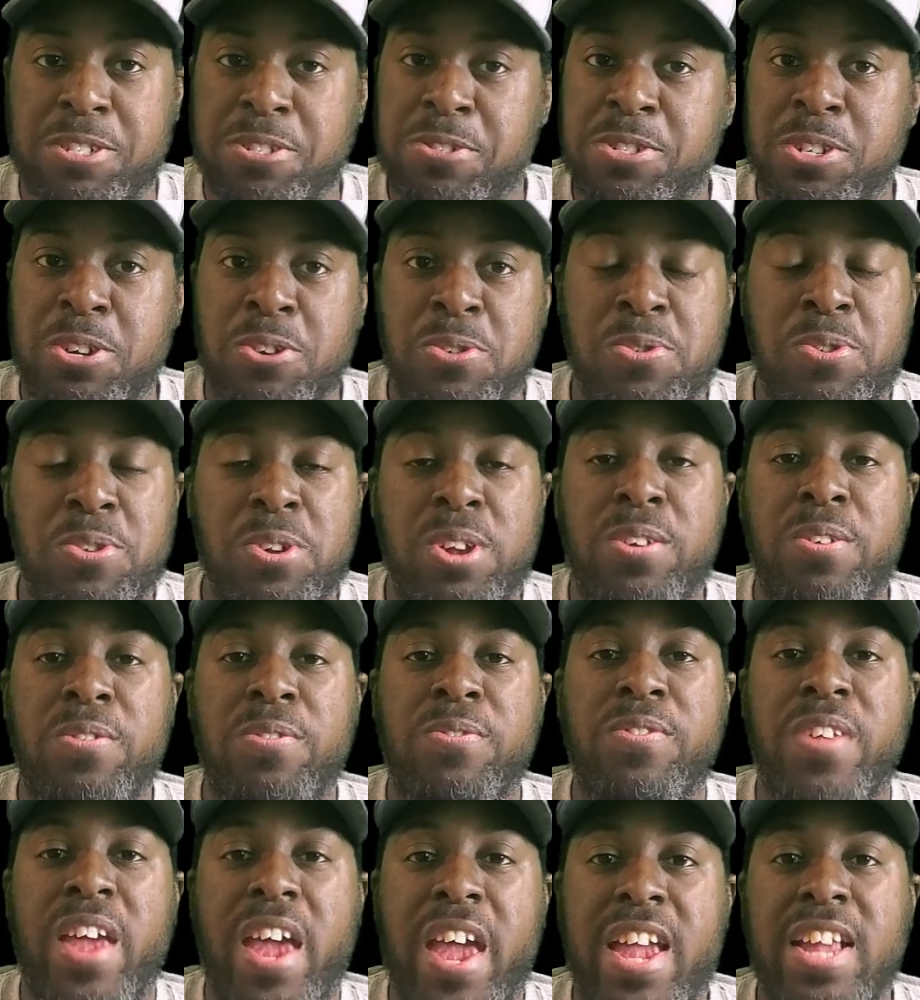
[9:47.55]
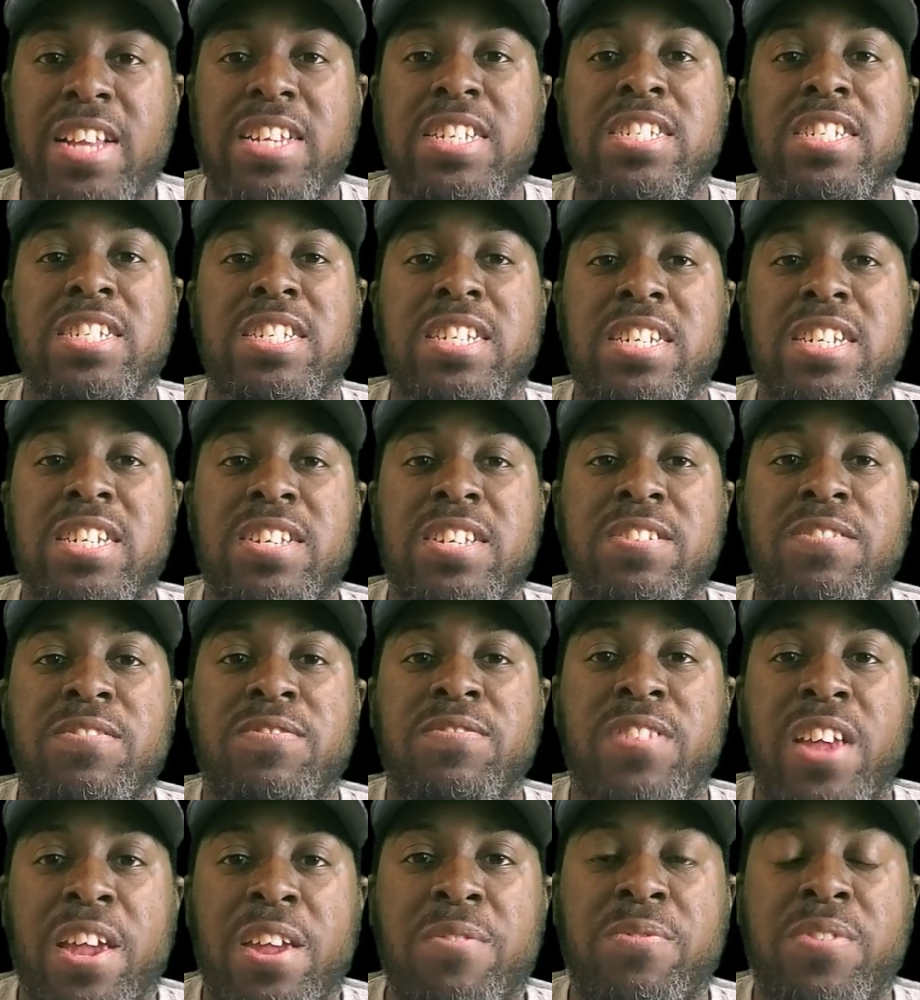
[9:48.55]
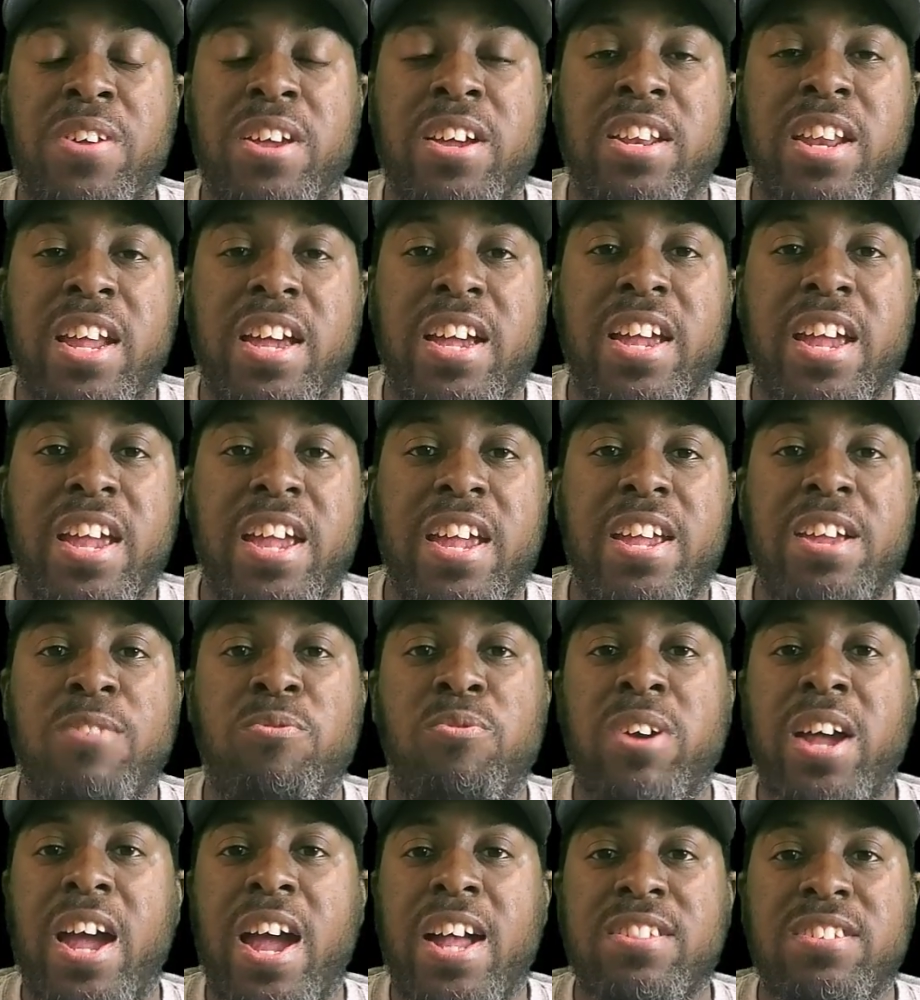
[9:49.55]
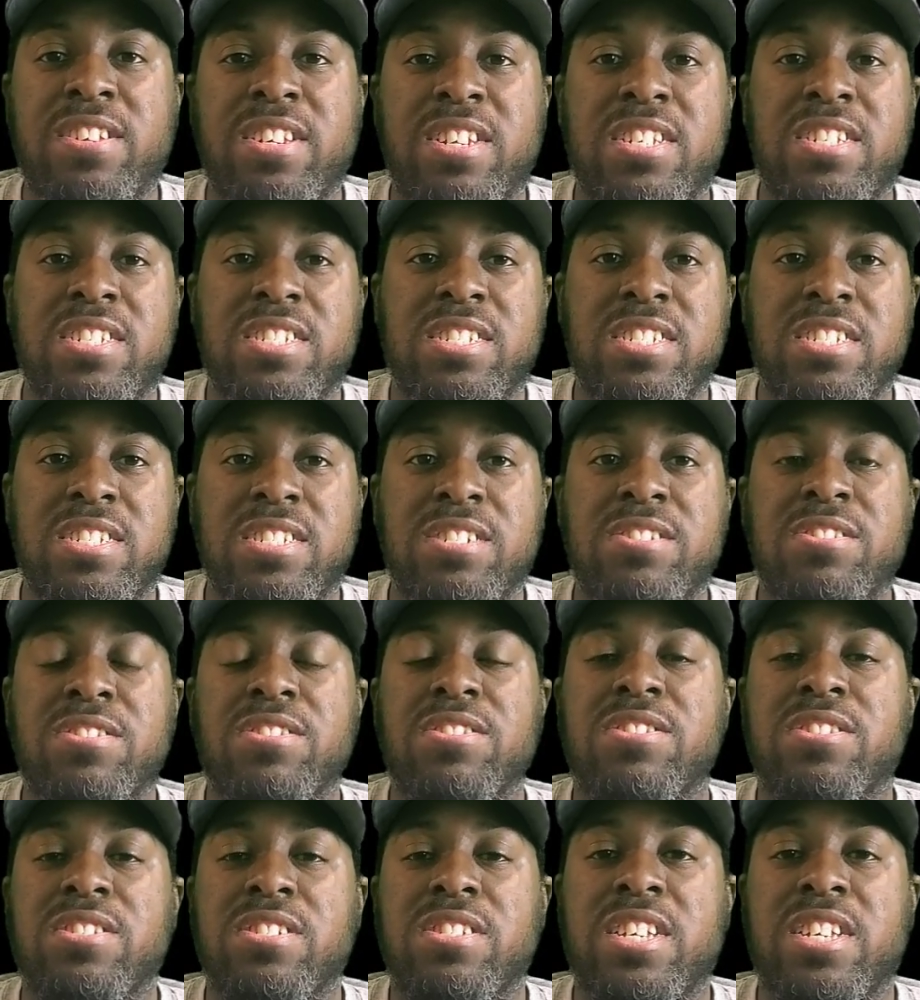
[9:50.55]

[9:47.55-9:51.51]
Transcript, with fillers: You know that they felt like, hey, well, after this year,